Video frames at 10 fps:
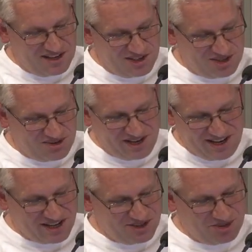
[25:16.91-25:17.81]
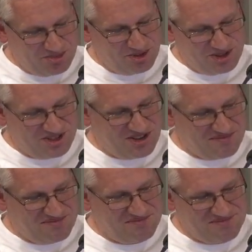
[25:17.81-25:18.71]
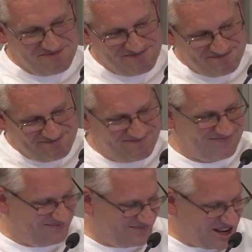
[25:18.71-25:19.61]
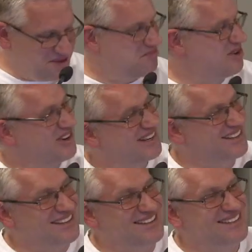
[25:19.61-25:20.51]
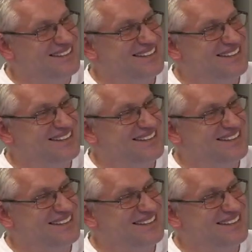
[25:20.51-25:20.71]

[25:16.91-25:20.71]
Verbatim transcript: So I had to put some empirically